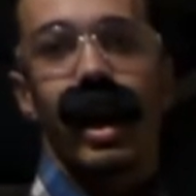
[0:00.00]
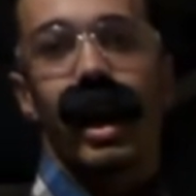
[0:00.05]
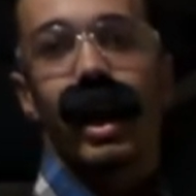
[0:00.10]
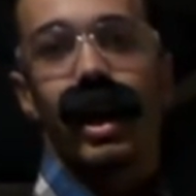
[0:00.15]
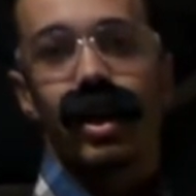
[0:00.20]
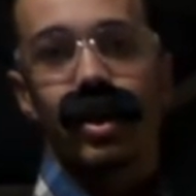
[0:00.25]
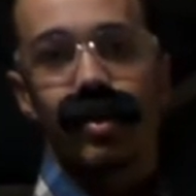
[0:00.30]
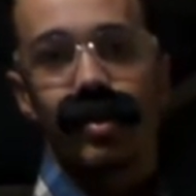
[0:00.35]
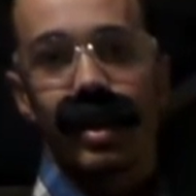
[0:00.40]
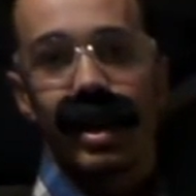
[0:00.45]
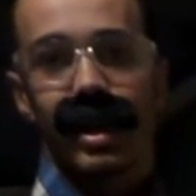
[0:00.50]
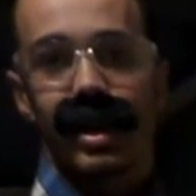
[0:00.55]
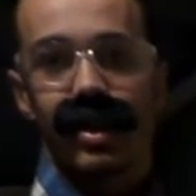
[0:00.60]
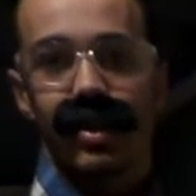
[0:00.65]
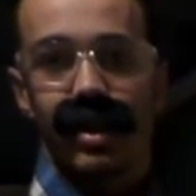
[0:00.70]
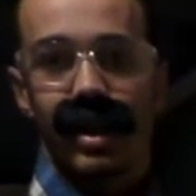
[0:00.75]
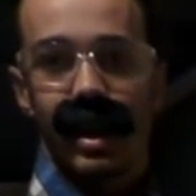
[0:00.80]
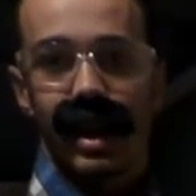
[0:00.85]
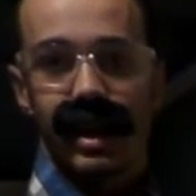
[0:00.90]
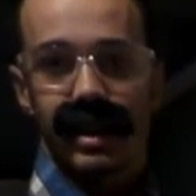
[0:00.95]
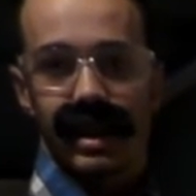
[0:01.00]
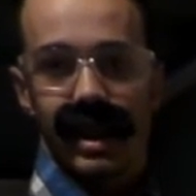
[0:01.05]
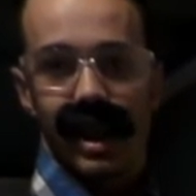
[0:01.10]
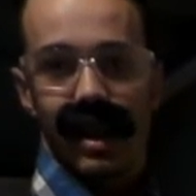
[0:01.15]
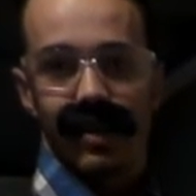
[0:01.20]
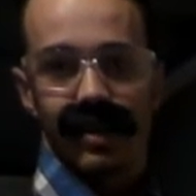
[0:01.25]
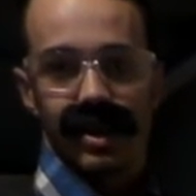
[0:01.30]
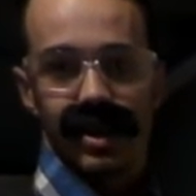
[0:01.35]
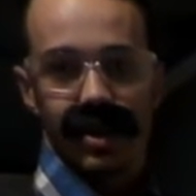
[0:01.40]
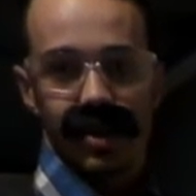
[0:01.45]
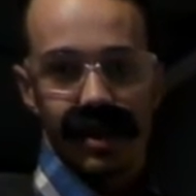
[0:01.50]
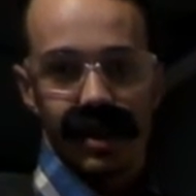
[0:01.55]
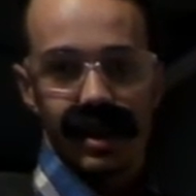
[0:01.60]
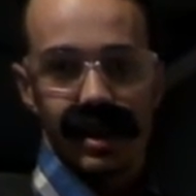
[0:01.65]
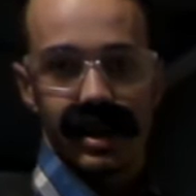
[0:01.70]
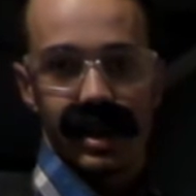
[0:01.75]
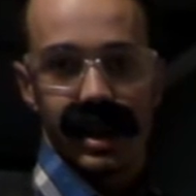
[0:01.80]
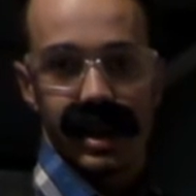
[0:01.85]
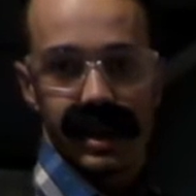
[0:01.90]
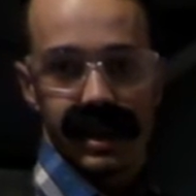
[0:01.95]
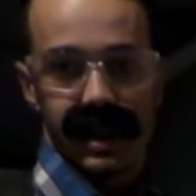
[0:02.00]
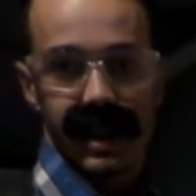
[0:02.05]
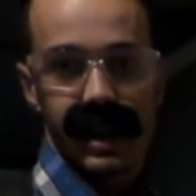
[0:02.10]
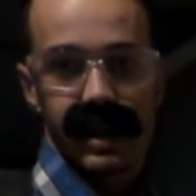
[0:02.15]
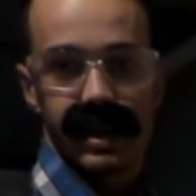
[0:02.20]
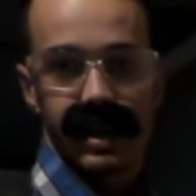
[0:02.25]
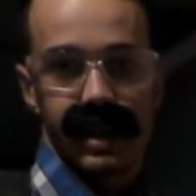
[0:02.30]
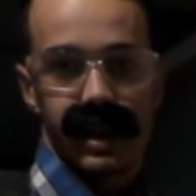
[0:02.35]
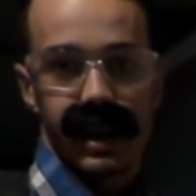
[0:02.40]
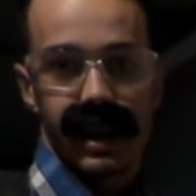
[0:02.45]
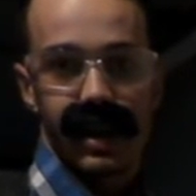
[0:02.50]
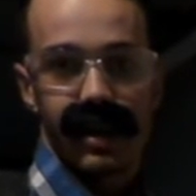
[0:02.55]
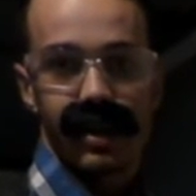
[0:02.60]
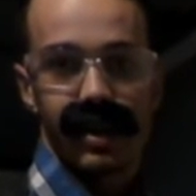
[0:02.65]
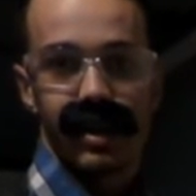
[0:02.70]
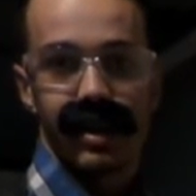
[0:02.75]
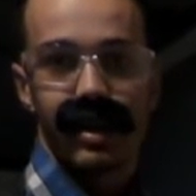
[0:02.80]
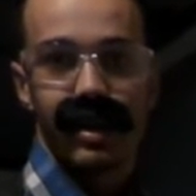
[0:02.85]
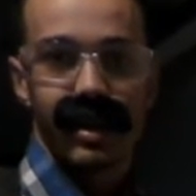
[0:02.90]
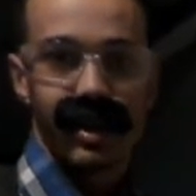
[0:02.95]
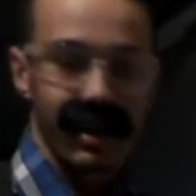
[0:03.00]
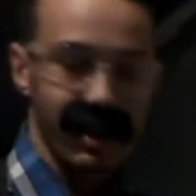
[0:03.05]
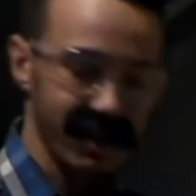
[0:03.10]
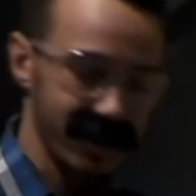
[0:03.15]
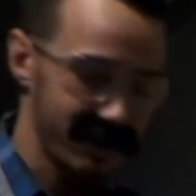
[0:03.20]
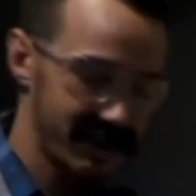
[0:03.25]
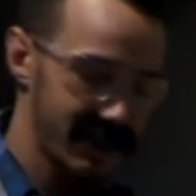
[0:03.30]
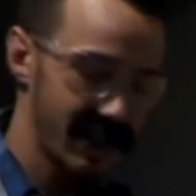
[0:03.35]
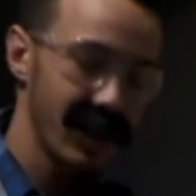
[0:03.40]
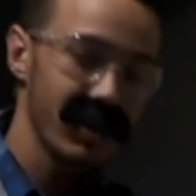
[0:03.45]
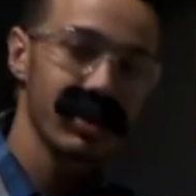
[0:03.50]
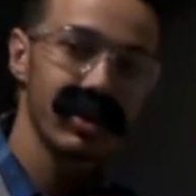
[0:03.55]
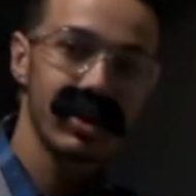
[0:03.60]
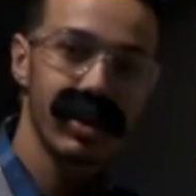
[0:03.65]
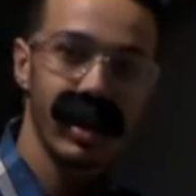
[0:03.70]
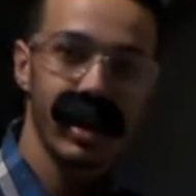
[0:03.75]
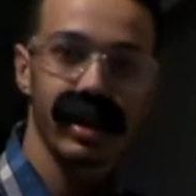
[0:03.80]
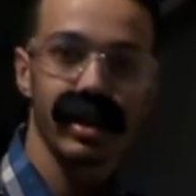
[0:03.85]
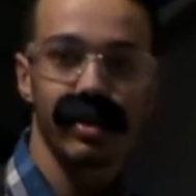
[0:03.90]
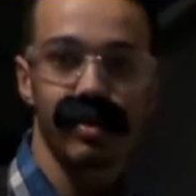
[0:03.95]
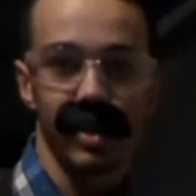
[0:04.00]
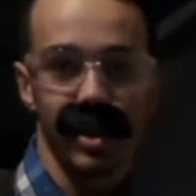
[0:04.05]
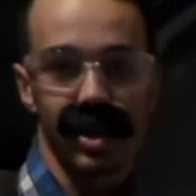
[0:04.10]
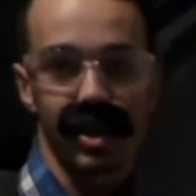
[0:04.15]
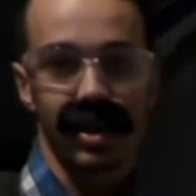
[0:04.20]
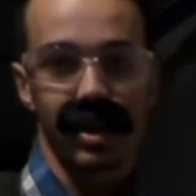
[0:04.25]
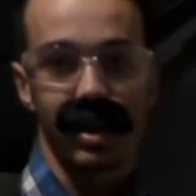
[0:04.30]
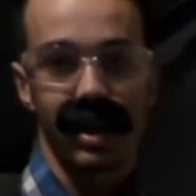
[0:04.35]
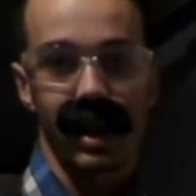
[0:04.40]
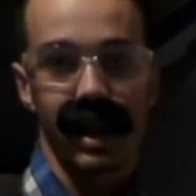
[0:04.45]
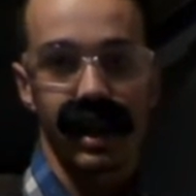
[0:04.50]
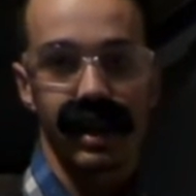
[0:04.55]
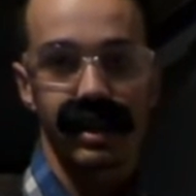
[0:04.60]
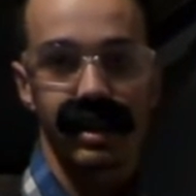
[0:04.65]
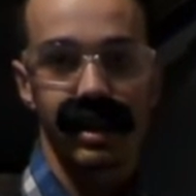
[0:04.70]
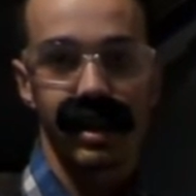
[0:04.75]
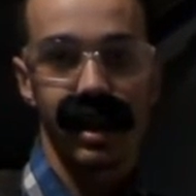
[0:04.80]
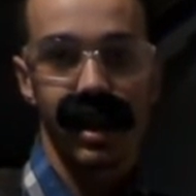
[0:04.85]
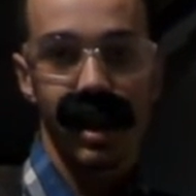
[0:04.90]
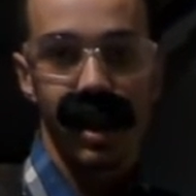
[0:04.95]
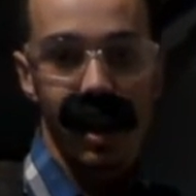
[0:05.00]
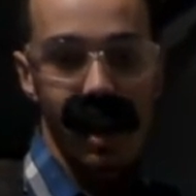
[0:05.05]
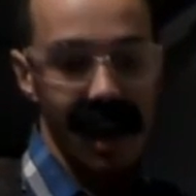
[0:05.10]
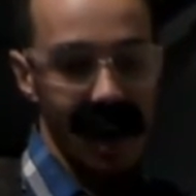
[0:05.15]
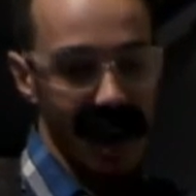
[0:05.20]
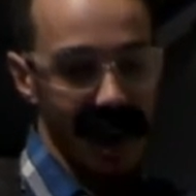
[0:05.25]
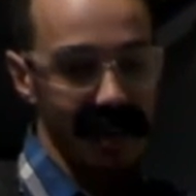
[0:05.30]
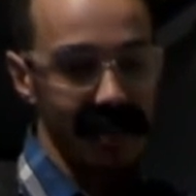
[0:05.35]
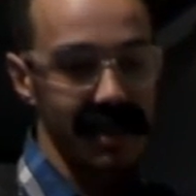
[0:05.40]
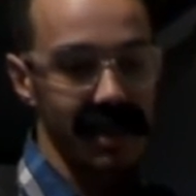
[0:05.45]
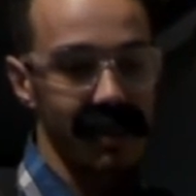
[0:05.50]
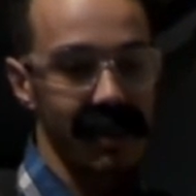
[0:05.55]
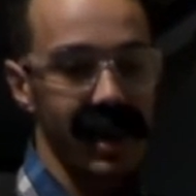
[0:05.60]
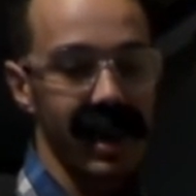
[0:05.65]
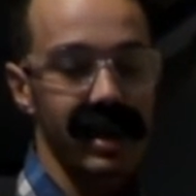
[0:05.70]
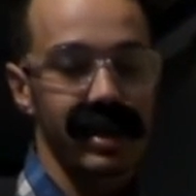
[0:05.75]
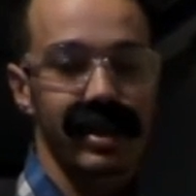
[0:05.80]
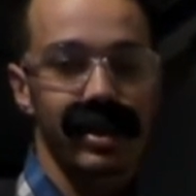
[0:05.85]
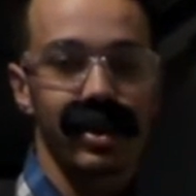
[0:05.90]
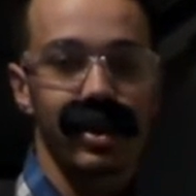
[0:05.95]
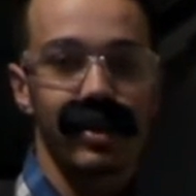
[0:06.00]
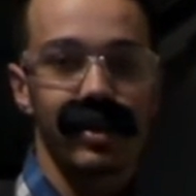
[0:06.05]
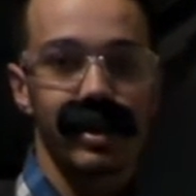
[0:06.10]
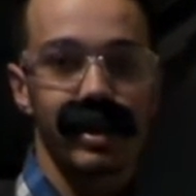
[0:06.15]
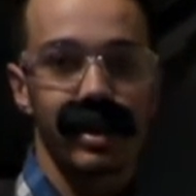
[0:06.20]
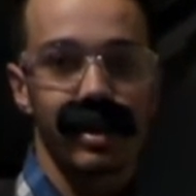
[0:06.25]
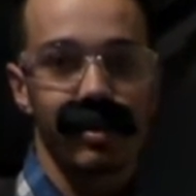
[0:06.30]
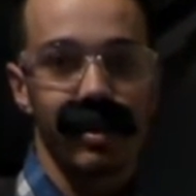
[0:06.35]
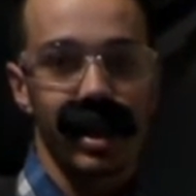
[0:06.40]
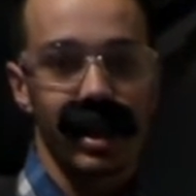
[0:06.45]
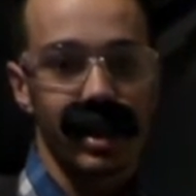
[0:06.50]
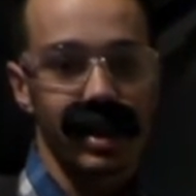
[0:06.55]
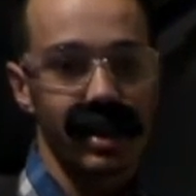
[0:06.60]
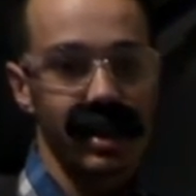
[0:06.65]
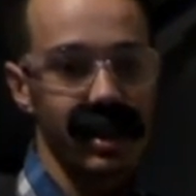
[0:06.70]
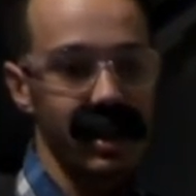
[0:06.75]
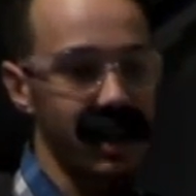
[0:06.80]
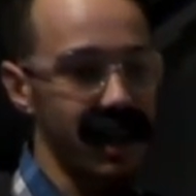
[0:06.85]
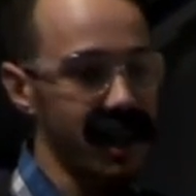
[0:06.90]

I hope that you guys have enjoyed this lesson now of sound transmission class. I'm gonna pass it over to my good and